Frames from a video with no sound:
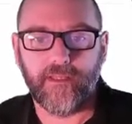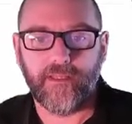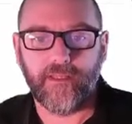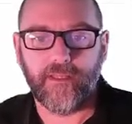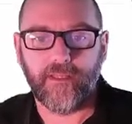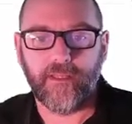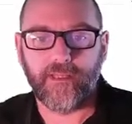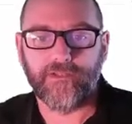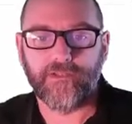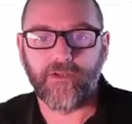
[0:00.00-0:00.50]

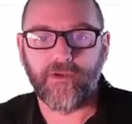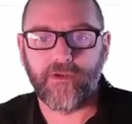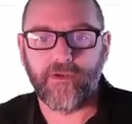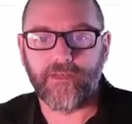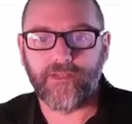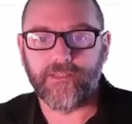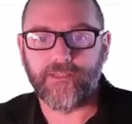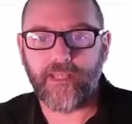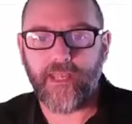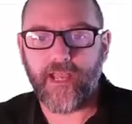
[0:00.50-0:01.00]
it's going
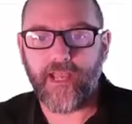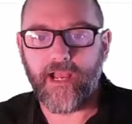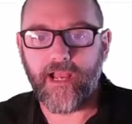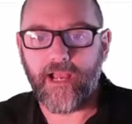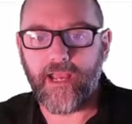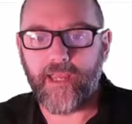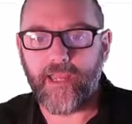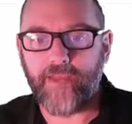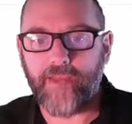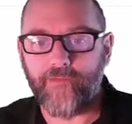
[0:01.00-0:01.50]
to say
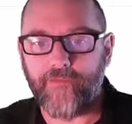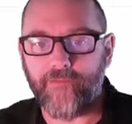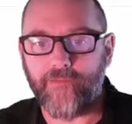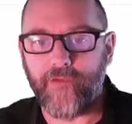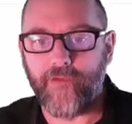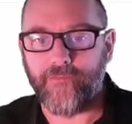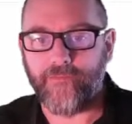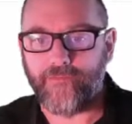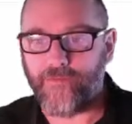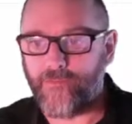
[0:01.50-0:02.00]
hi every
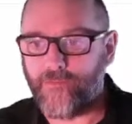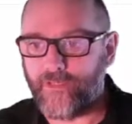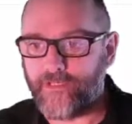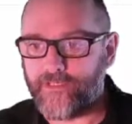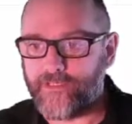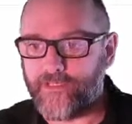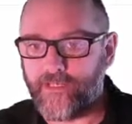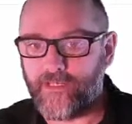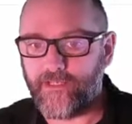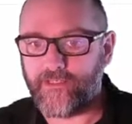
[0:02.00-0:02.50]
500
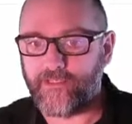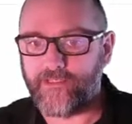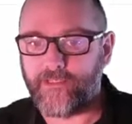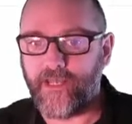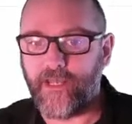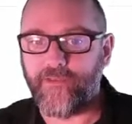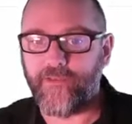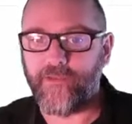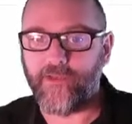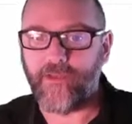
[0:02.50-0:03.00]
milliseconds.
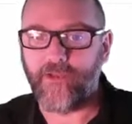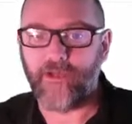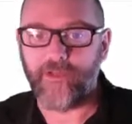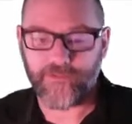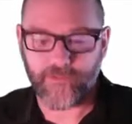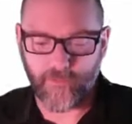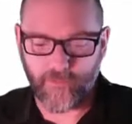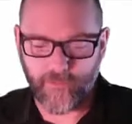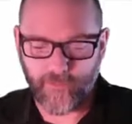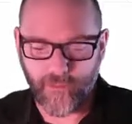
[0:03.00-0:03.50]
Now the
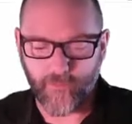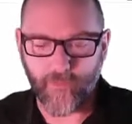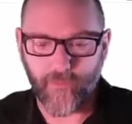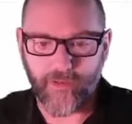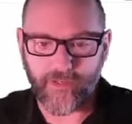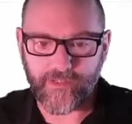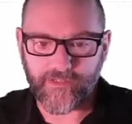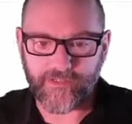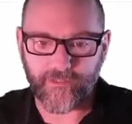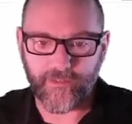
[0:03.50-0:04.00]
console here
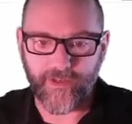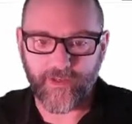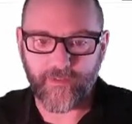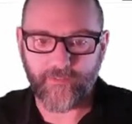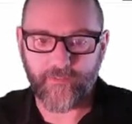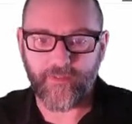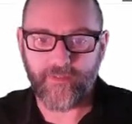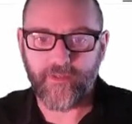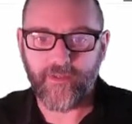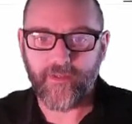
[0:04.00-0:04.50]
breaks them
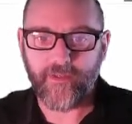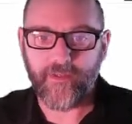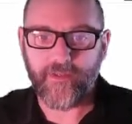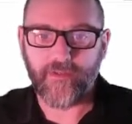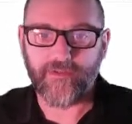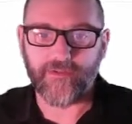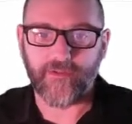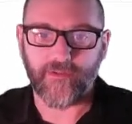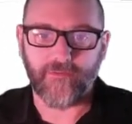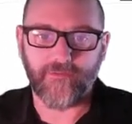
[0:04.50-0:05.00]
up.
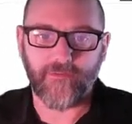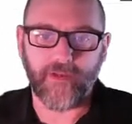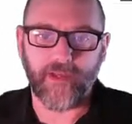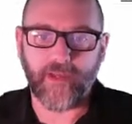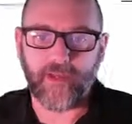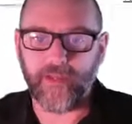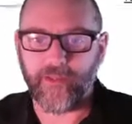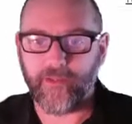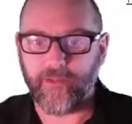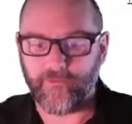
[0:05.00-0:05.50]
So if
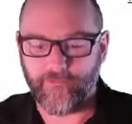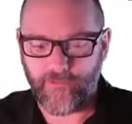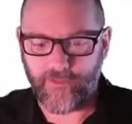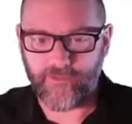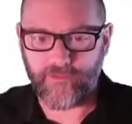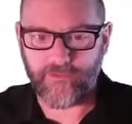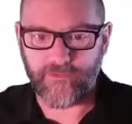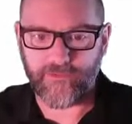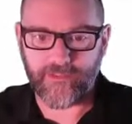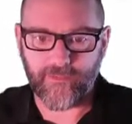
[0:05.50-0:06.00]
I
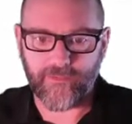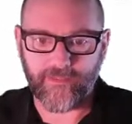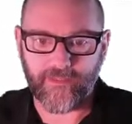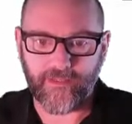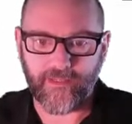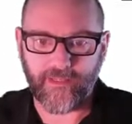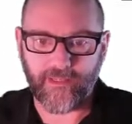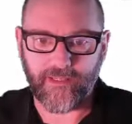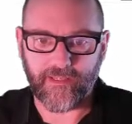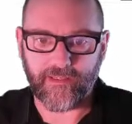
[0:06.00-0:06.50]
do
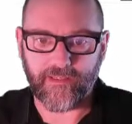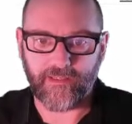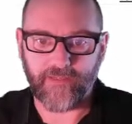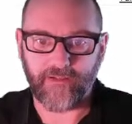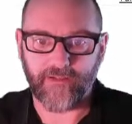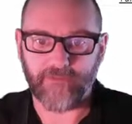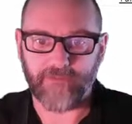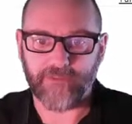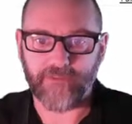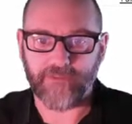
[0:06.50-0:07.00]
something like,
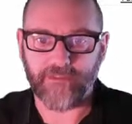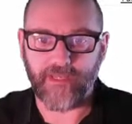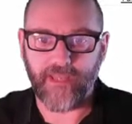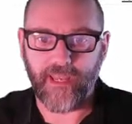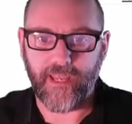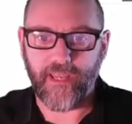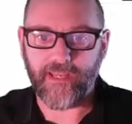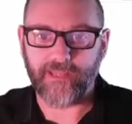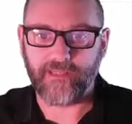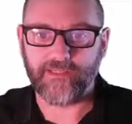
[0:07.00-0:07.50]
just say
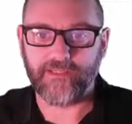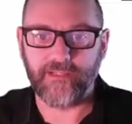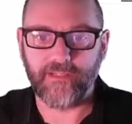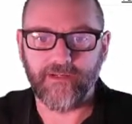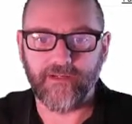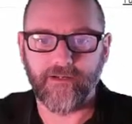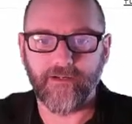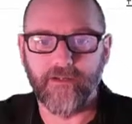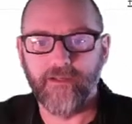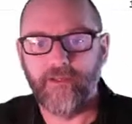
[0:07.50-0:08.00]
X
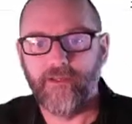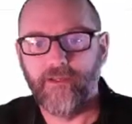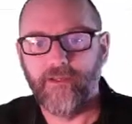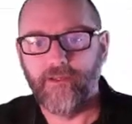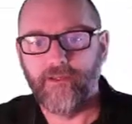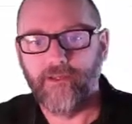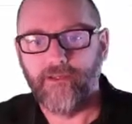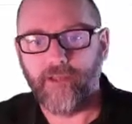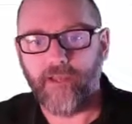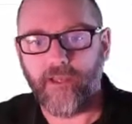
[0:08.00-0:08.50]
here,
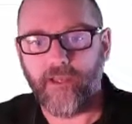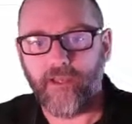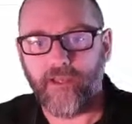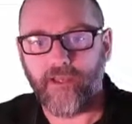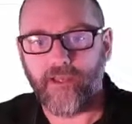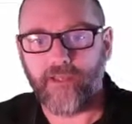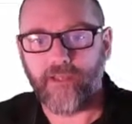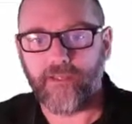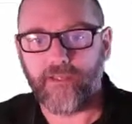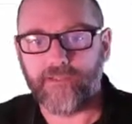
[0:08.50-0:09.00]

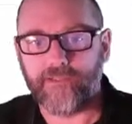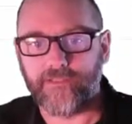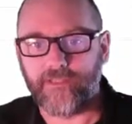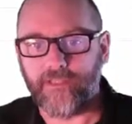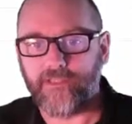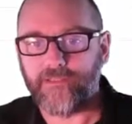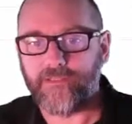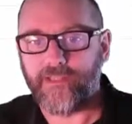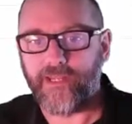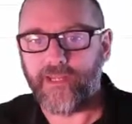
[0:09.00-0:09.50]
it's
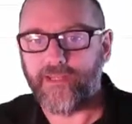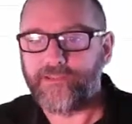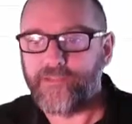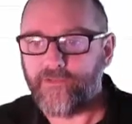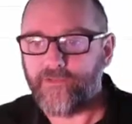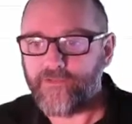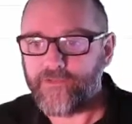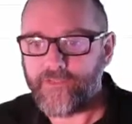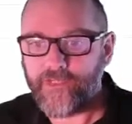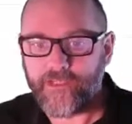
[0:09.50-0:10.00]
set it
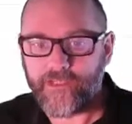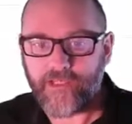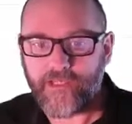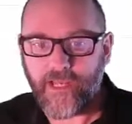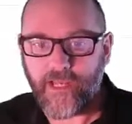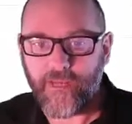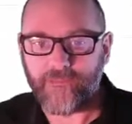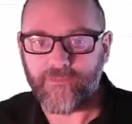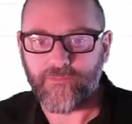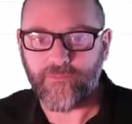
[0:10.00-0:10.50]
17
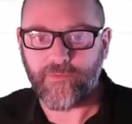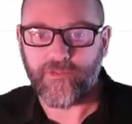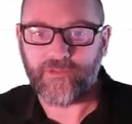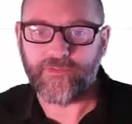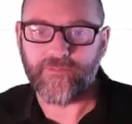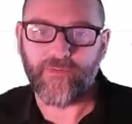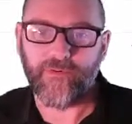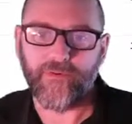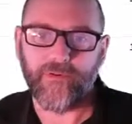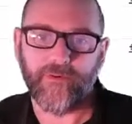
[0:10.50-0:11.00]
times, once
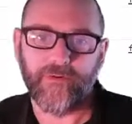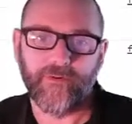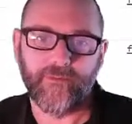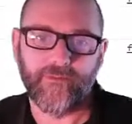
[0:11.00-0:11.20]
per